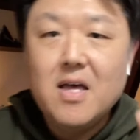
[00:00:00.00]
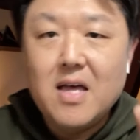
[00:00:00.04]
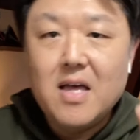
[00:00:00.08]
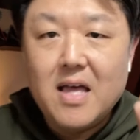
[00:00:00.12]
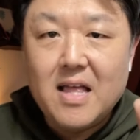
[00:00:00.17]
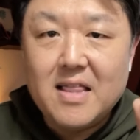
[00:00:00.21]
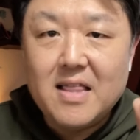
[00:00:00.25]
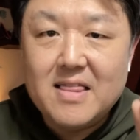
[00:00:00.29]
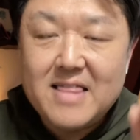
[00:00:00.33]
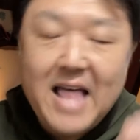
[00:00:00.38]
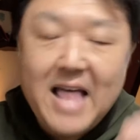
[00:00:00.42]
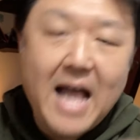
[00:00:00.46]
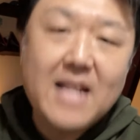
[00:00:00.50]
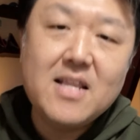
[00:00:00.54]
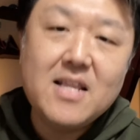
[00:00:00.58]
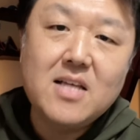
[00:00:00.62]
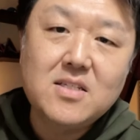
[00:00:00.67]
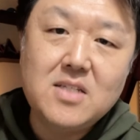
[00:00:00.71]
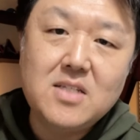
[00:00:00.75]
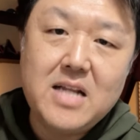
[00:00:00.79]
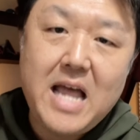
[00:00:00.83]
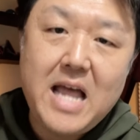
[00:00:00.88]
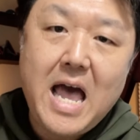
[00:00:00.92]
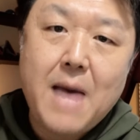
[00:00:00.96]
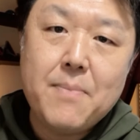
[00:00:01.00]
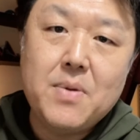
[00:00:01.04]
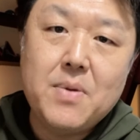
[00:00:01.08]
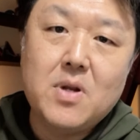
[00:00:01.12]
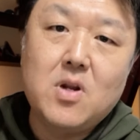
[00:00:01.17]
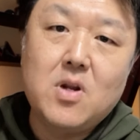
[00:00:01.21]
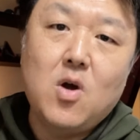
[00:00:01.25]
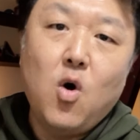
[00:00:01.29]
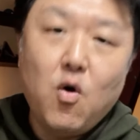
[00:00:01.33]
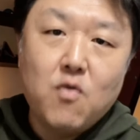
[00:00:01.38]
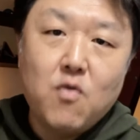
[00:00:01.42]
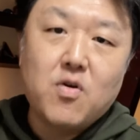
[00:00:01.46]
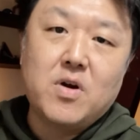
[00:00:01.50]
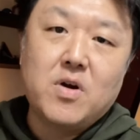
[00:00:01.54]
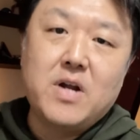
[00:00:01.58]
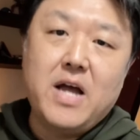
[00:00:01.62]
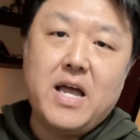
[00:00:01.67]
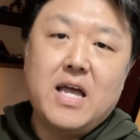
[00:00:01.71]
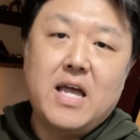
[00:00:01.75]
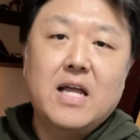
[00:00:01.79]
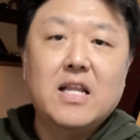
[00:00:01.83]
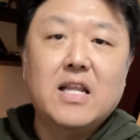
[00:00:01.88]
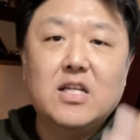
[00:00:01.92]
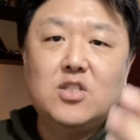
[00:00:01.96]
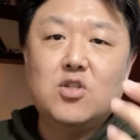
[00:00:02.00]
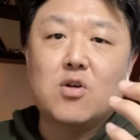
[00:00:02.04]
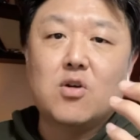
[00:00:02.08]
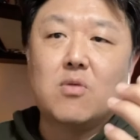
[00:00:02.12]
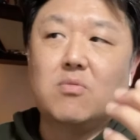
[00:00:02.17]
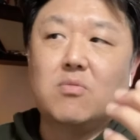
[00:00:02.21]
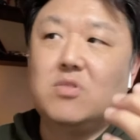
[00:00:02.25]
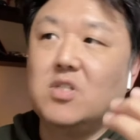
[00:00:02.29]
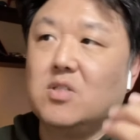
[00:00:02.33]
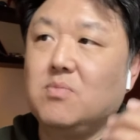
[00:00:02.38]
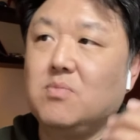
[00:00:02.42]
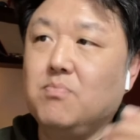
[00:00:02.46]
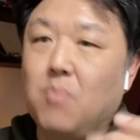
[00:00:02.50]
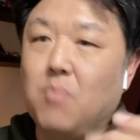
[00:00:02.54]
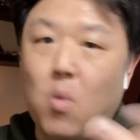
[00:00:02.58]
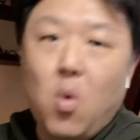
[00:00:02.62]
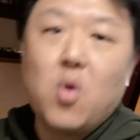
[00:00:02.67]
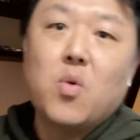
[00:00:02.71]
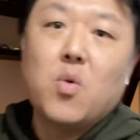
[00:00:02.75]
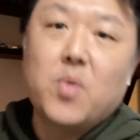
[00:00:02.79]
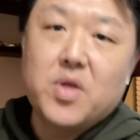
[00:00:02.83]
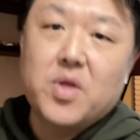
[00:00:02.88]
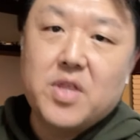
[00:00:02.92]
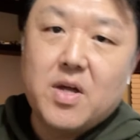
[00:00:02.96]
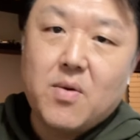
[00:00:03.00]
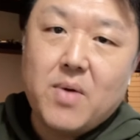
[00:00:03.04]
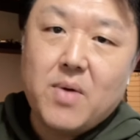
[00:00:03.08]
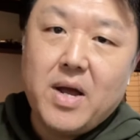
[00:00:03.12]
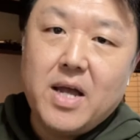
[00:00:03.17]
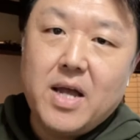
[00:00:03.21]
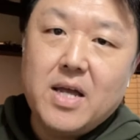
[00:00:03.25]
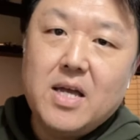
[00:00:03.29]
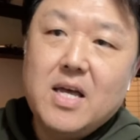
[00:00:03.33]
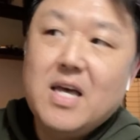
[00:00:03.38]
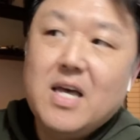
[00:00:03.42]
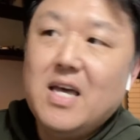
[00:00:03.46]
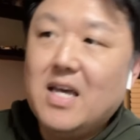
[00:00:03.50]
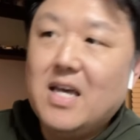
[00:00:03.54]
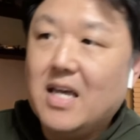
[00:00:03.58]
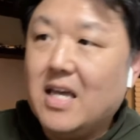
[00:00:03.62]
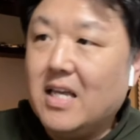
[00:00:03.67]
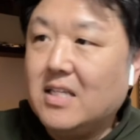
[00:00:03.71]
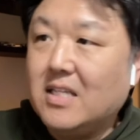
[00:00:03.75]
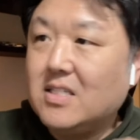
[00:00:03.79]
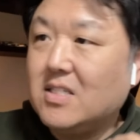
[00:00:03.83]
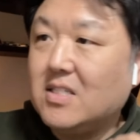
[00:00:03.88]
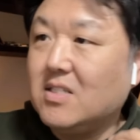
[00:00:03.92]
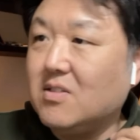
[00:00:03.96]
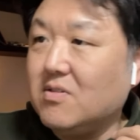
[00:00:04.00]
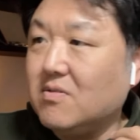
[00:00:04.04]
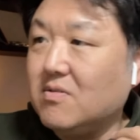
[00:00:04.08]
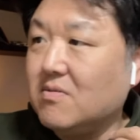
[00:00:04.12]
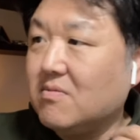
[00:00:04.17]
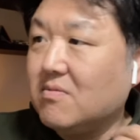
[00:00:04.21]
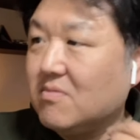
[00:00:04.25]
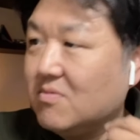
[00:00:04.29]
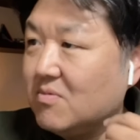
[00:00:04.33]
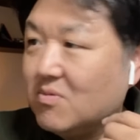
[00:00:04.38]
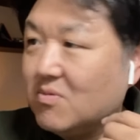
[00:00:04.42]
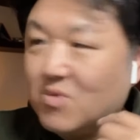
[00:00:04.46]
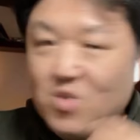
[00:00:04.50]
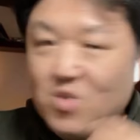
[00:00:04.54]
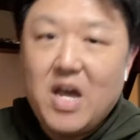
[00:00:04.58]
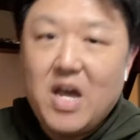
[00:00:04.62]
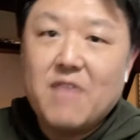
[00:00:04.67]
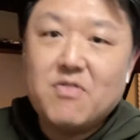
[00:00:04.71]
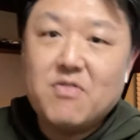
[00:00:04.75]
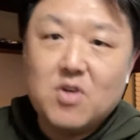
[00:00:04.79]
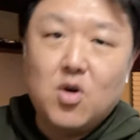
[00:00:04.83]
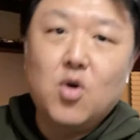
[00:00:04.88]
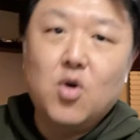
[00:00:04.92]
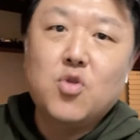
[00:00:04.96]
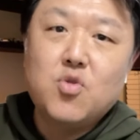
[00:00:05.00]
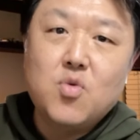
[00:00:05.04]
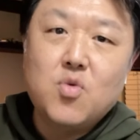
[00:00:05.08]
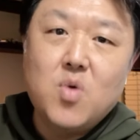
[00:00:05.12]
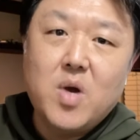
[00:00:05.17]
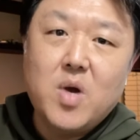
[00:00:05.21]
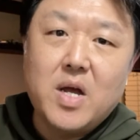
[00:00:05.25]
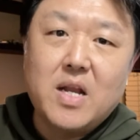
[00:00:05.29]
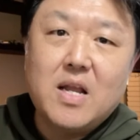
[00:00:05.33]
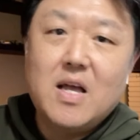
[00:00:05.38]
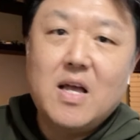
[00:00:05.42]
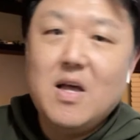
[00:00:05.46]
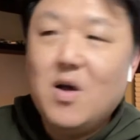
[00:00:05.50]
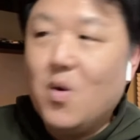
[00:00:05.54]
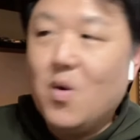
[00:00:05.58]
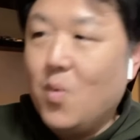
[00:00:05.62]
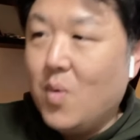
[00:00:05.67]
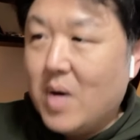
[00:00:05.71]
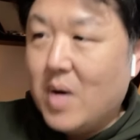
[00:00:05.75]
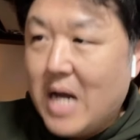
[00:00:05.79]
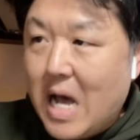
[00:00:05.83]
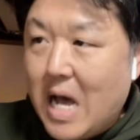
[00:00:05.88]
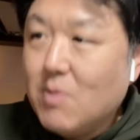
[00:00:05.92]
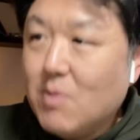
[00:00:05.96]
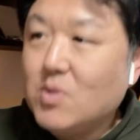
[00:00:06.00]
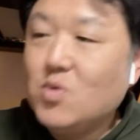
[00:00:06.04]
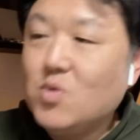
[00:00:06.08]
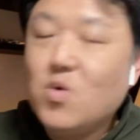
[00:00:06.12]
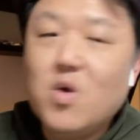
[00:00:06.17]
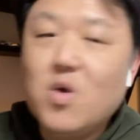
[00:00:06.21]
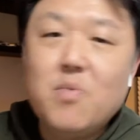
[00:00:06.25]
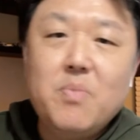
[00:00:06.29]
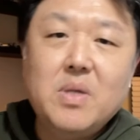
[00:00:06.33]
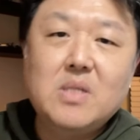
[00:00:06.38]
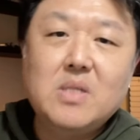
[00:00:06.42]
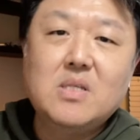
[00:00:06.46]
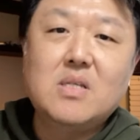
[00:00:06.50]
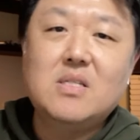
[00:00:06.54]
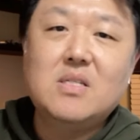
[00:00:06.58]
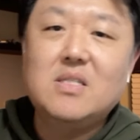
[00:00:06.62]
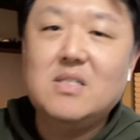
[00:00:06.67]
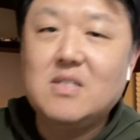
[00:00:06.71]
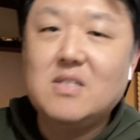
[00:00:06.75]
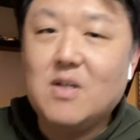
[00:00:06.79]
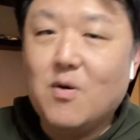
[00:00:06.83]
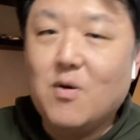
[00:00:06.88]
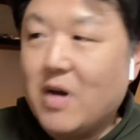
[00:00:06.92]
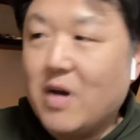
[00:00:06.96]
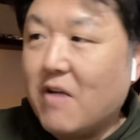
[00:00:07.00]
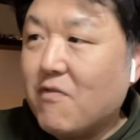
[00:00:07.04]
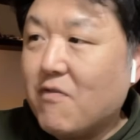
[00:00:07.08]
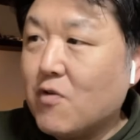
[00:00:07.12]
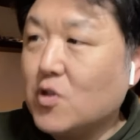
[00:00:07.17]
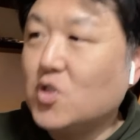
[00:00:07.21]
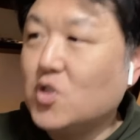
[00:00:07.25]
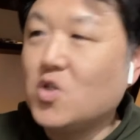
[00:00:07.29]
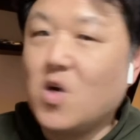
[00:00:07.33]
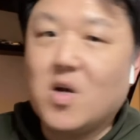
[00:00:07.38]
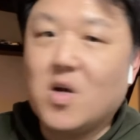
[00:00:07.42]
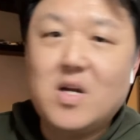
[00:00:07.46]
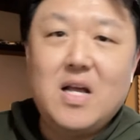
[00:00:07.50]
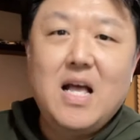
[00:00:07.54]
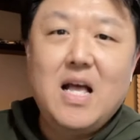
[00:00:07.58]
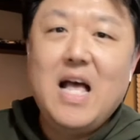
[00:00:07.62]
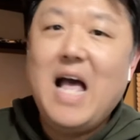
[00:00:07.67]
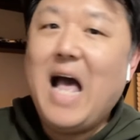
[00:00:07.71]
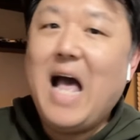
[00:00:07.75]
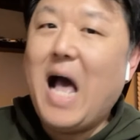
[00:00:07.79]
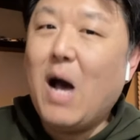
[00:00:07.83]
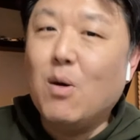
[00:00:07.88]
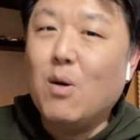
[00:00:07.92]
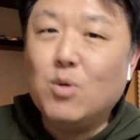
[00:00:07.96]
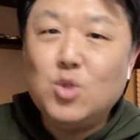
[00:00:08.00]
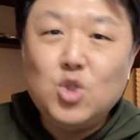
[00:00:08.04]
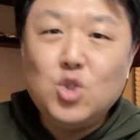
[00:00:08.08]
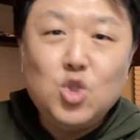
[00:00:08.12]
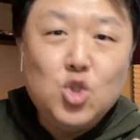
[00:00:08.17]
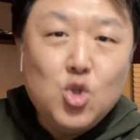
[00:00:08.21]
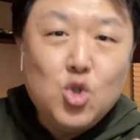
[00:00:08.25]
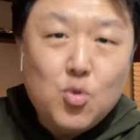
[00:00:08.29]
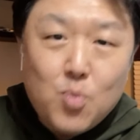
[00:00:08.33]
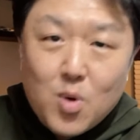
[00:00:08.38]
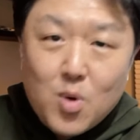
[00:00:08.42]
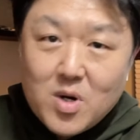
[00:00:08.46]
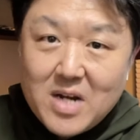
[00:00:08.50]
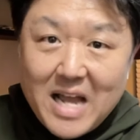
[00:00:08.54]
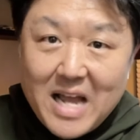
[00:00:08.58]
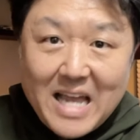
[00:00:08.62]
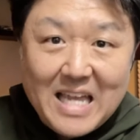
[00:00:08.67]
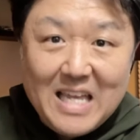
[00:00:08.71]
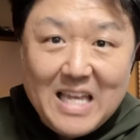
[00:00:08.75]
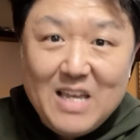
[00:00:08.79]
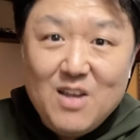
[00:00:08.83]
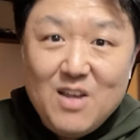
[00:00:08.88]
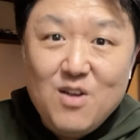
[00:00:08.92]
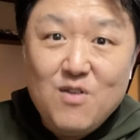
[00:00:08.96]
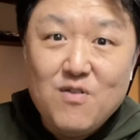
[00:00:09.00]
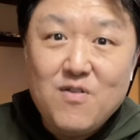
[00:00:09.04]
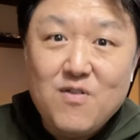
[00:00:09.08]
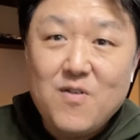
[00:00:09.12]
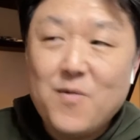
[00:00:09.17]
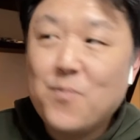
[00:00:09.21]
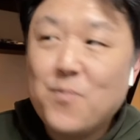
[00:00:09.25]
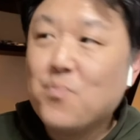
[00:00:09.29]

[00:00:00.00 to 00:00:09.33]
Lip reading: And that doesn't happen overnight unless you're just born with it, right? It's You go through it. When I was doing business, when I first started, I was super naive.